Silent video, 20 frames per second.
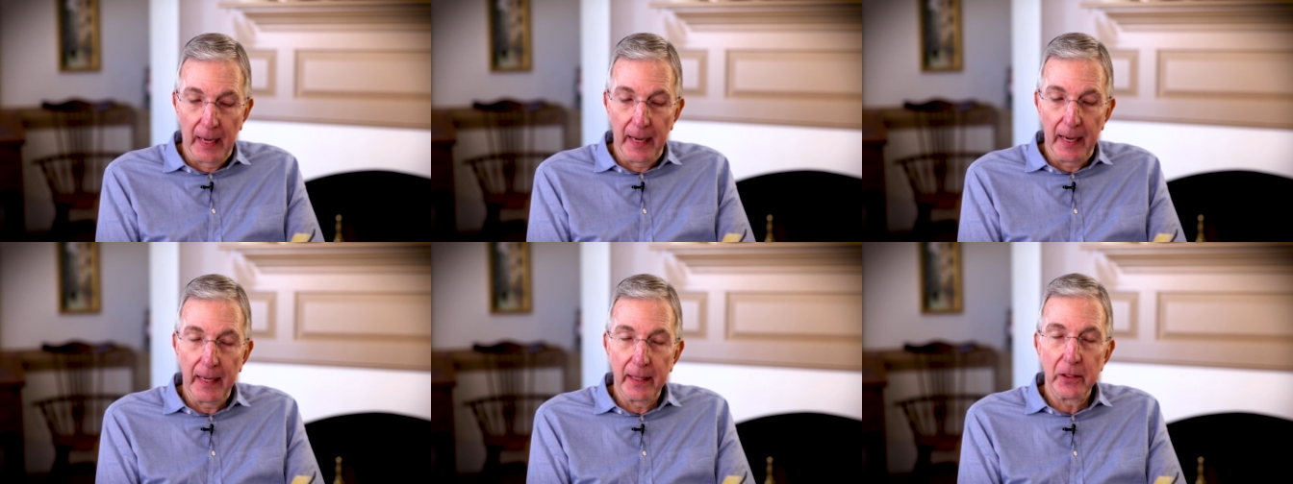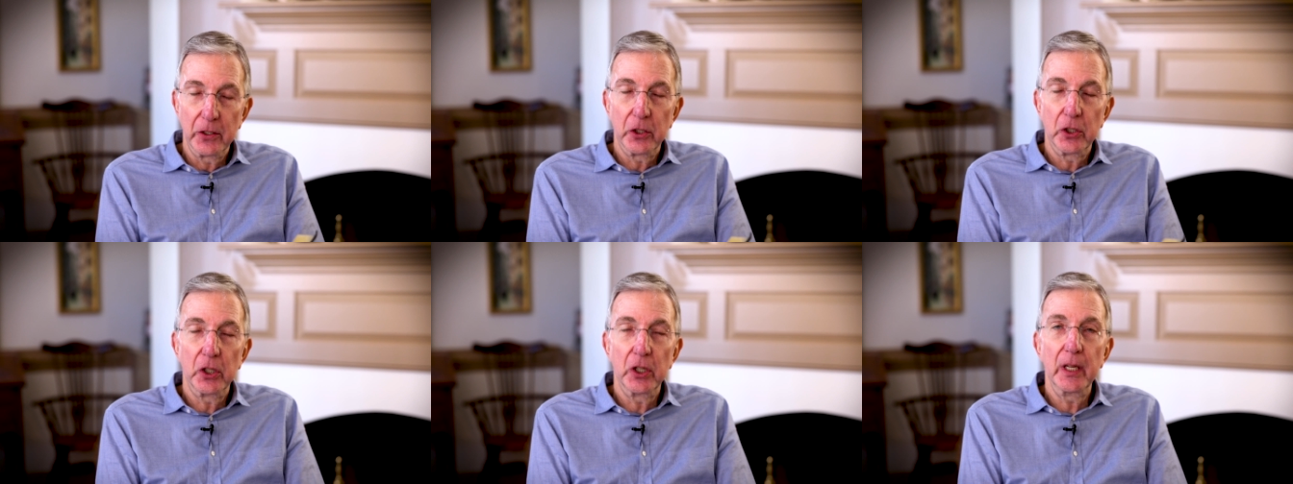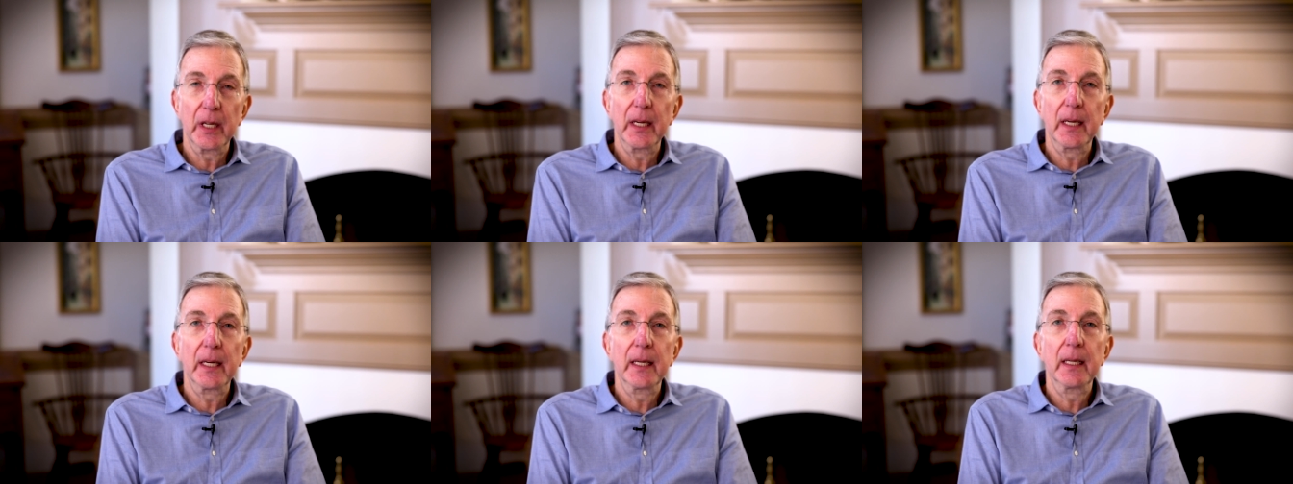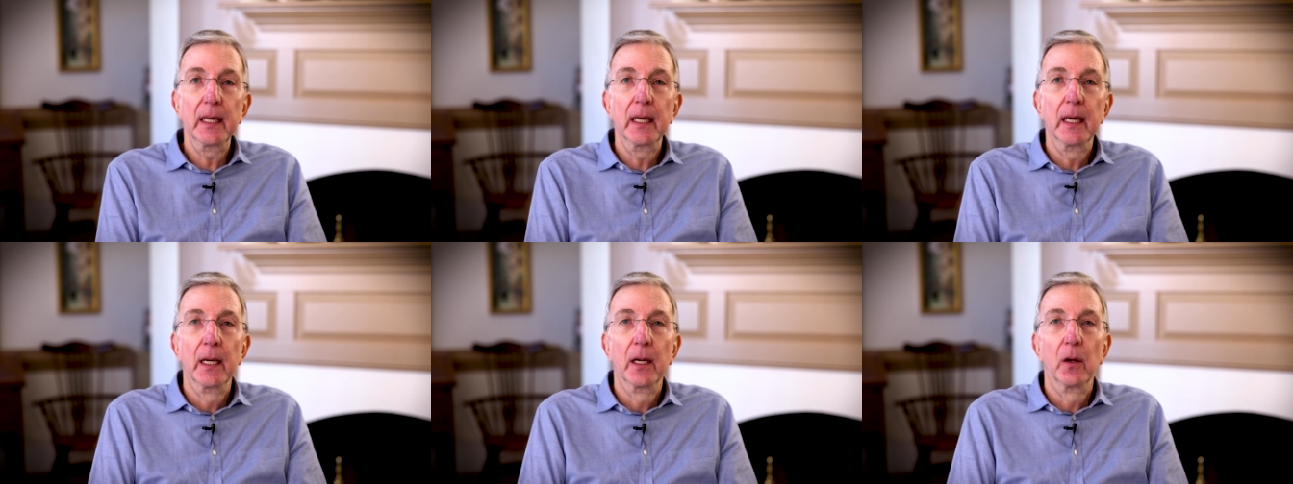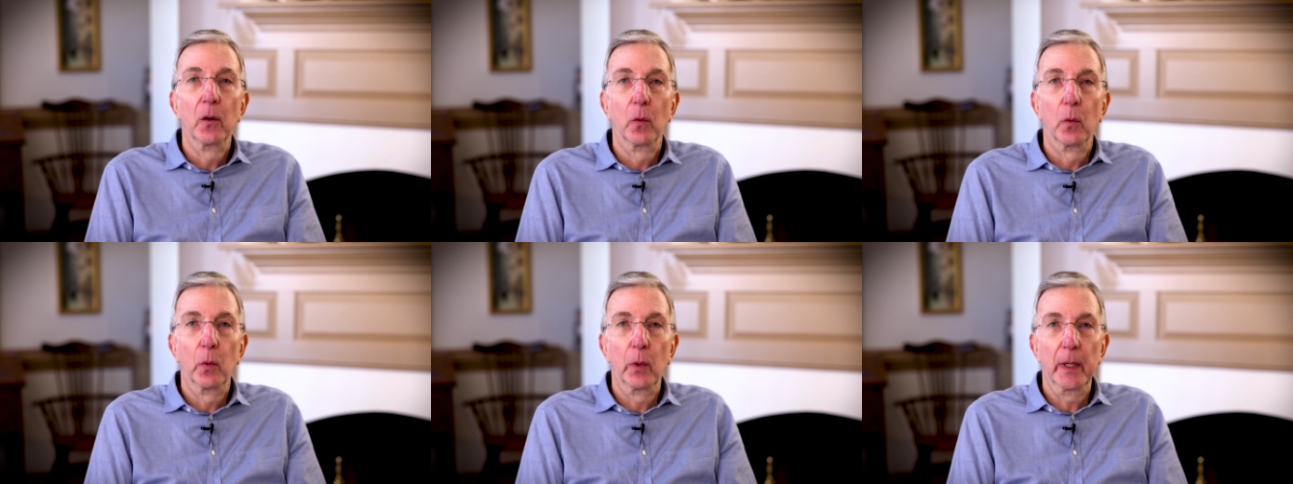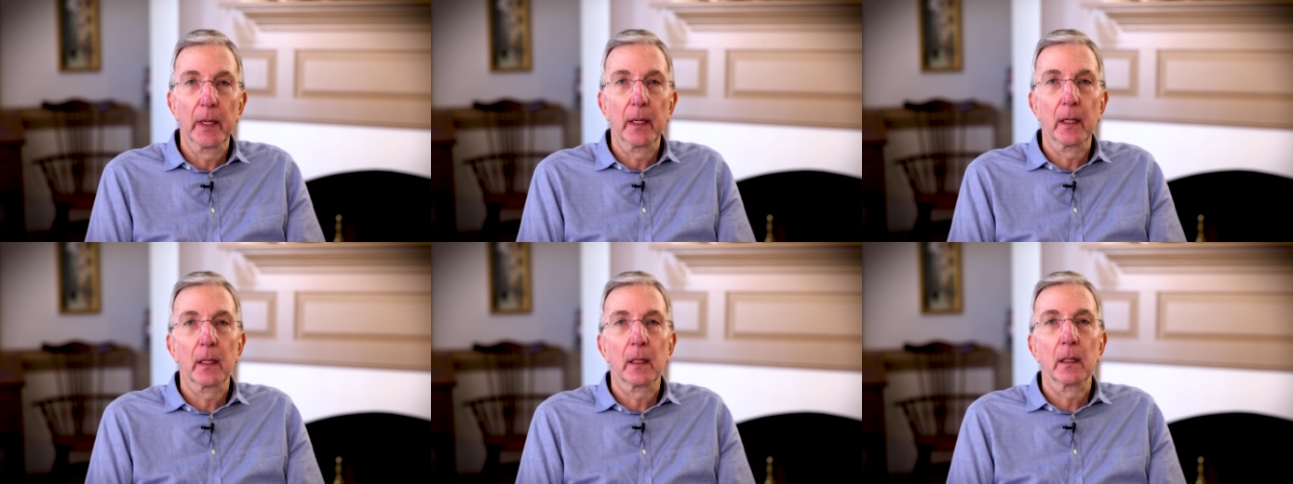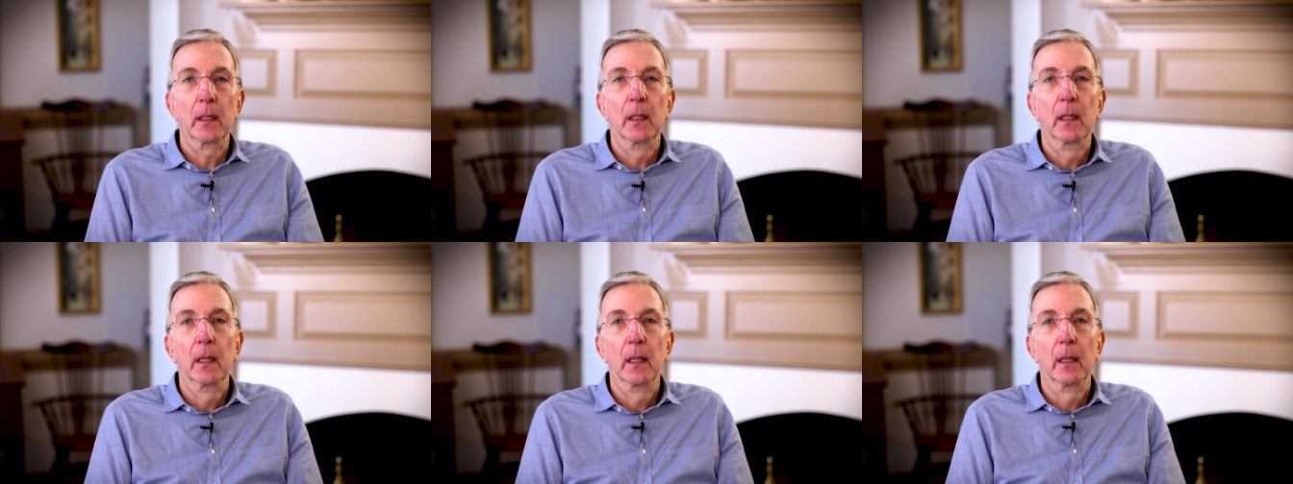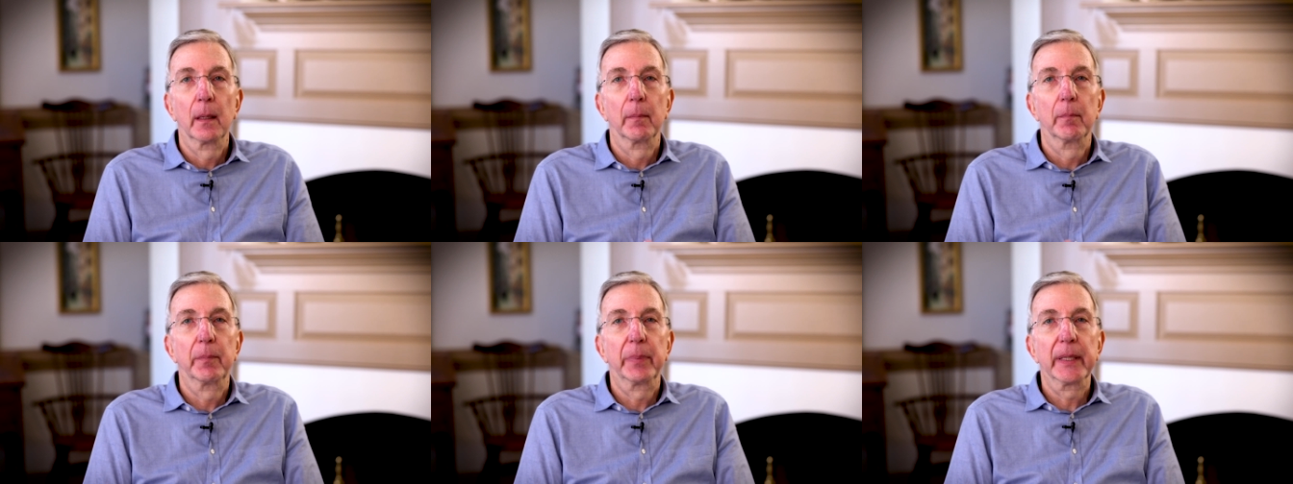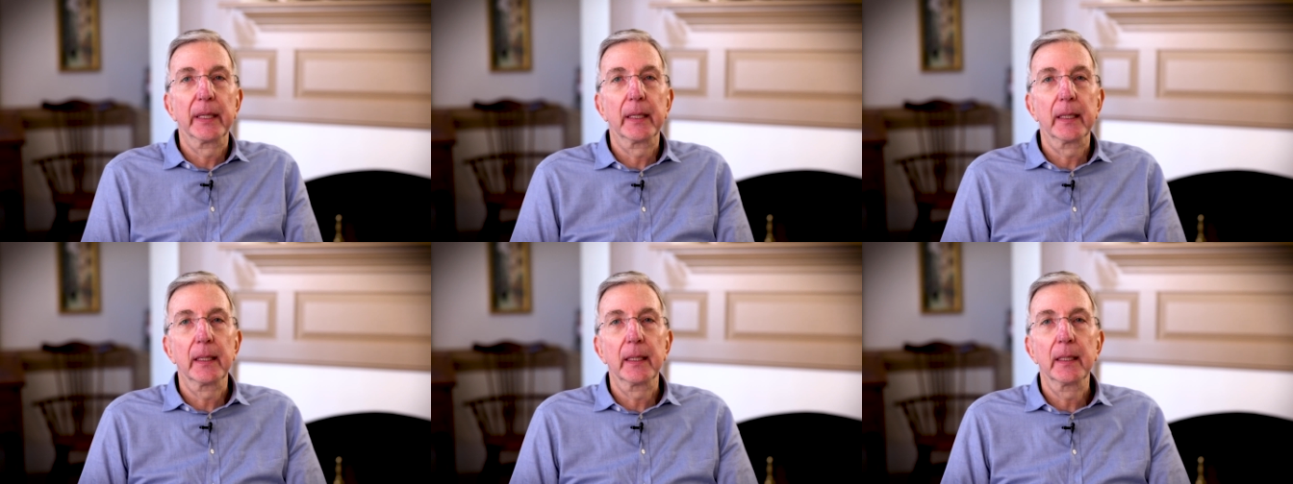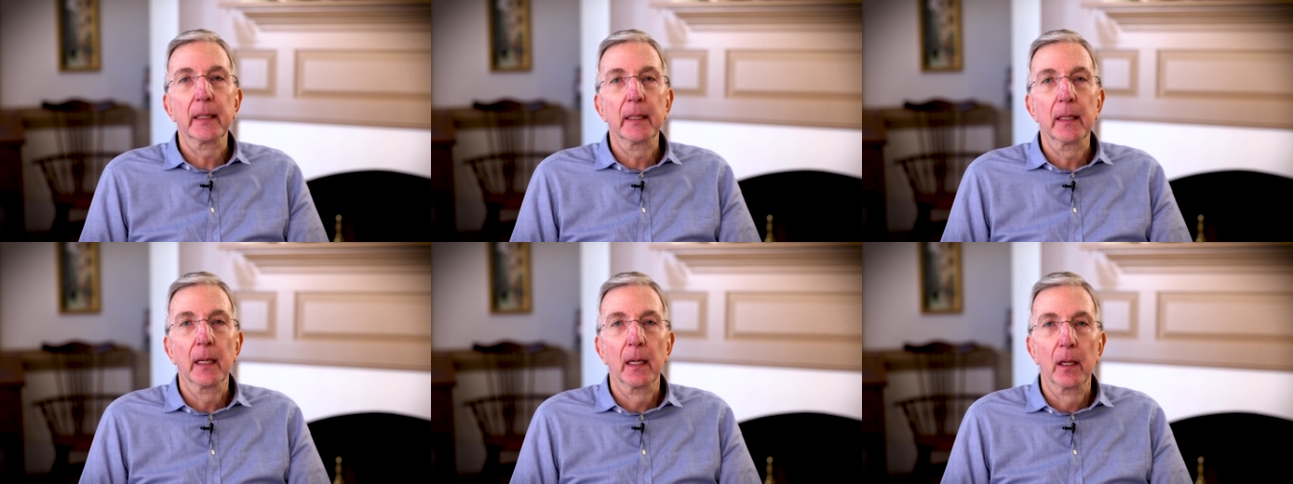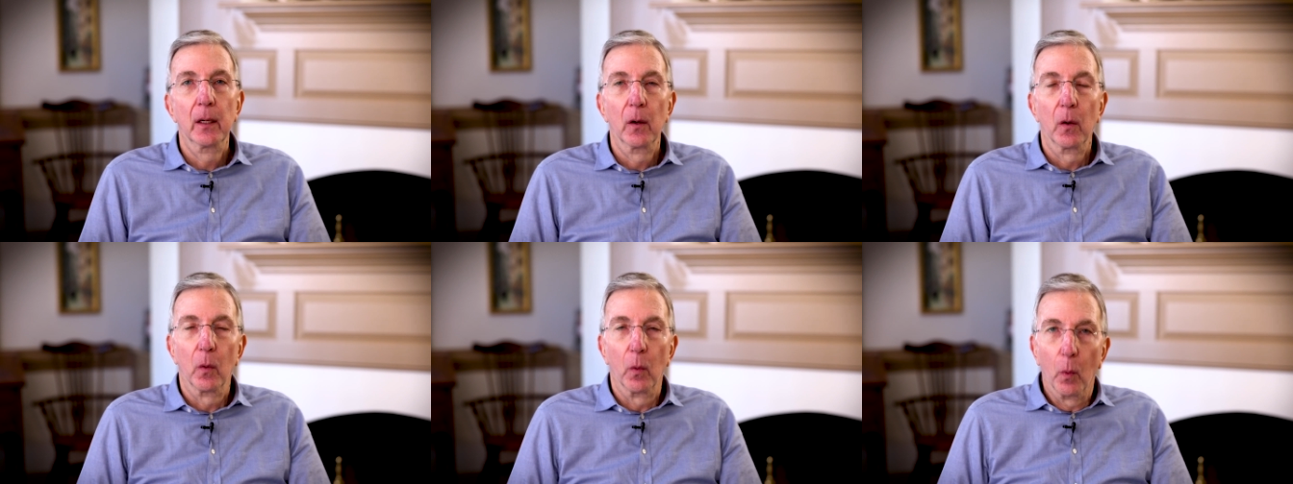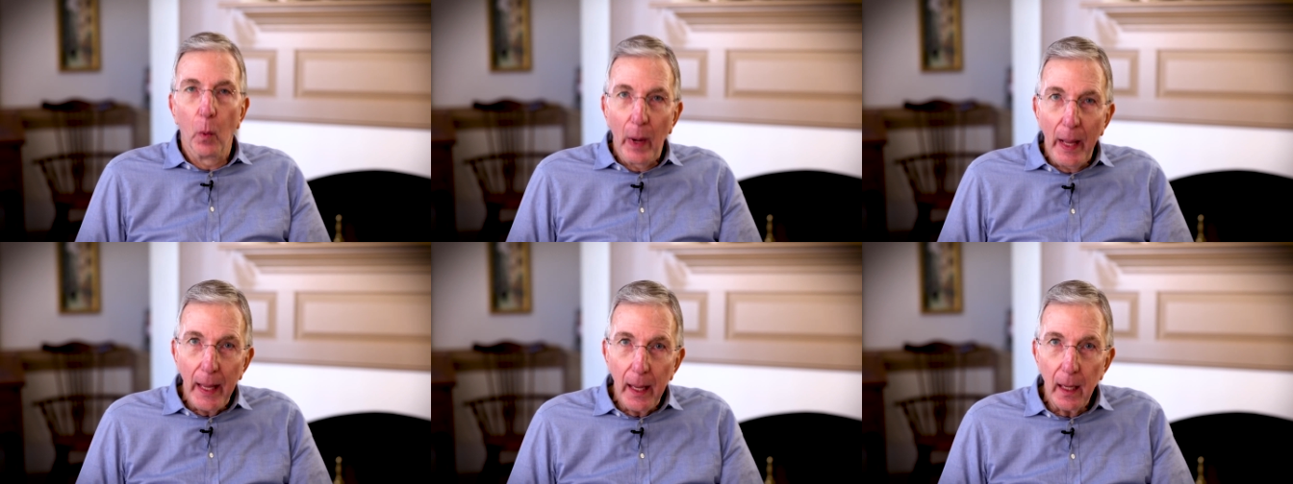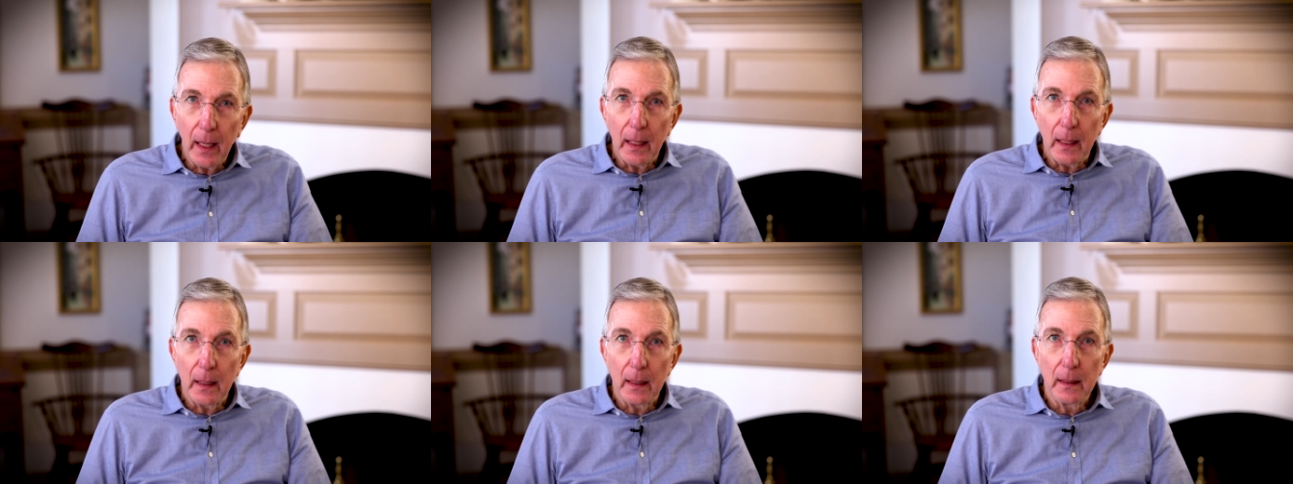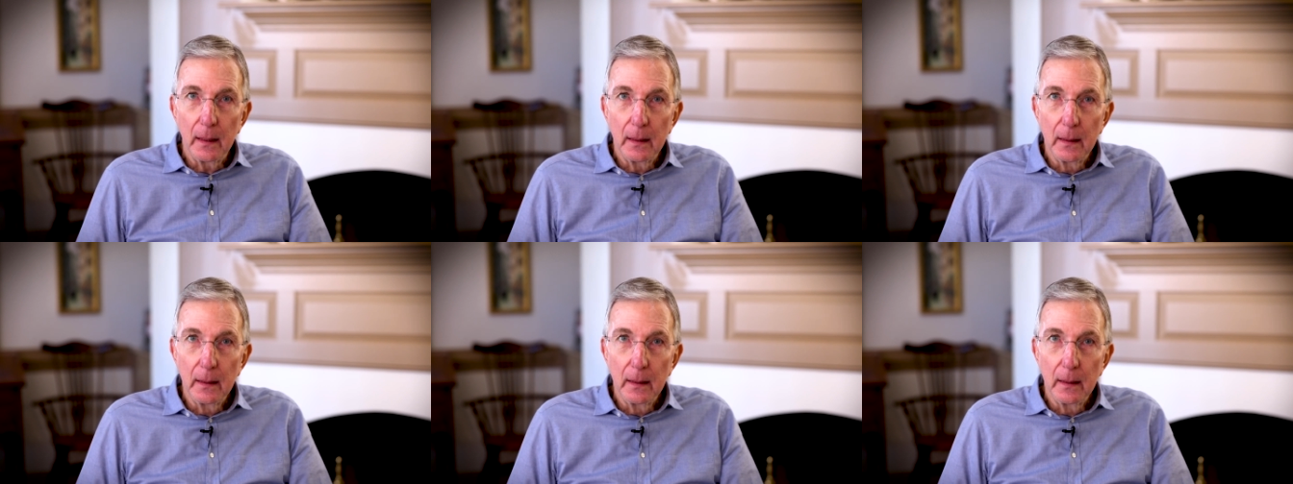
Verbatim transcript: and she will be well.